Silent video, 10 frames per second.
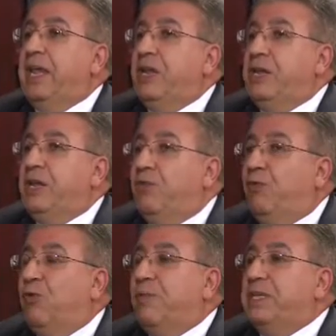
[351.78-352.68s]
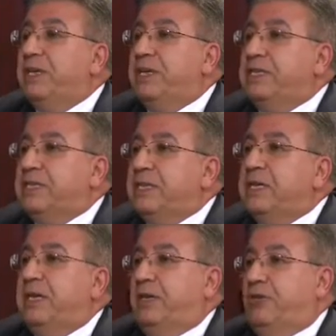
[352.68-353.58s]
information is
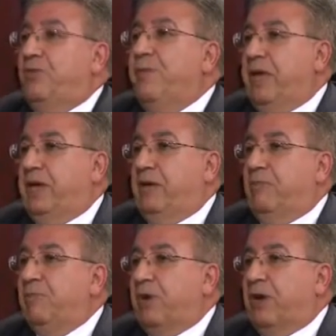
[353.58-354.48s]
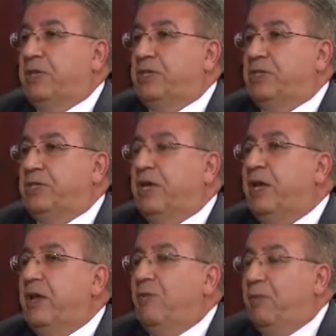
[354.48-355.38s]
needed to make a right decision.
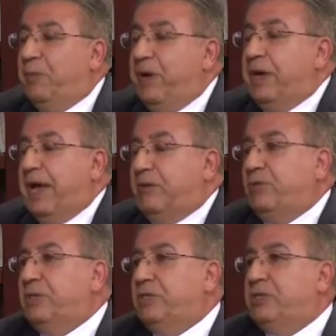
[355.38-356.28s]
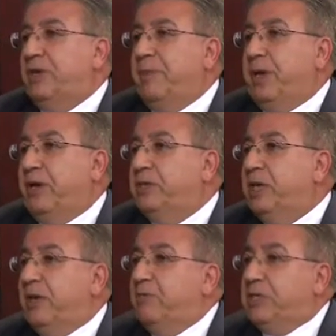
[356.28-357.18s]
We bring that to the decision makers.
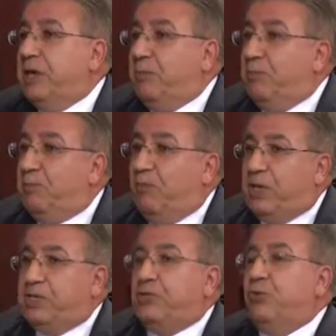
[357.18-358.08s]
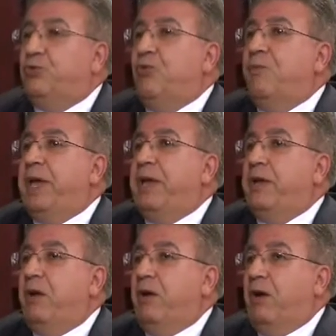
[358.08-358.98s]
We say, what is your domain
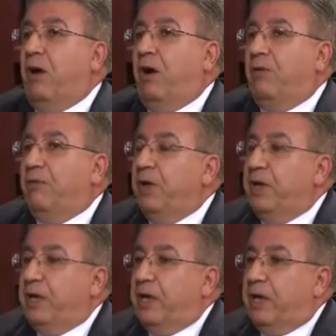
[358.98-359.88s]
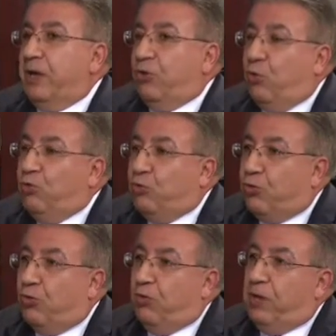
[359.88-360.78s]
of
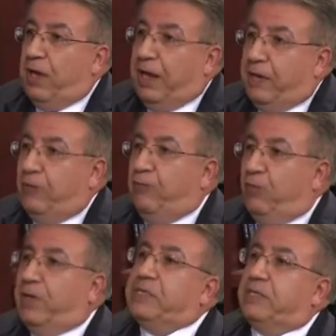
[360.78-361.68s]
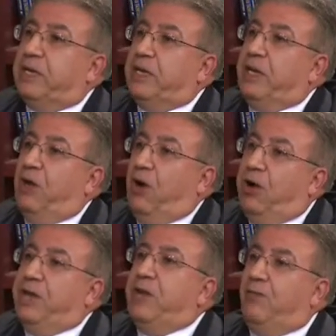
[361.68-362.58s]
control and influence?
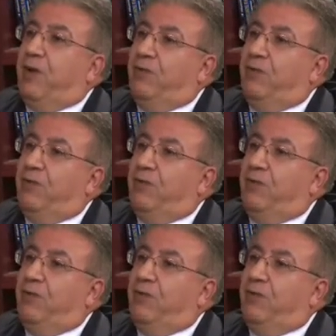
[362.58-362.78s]
Identify what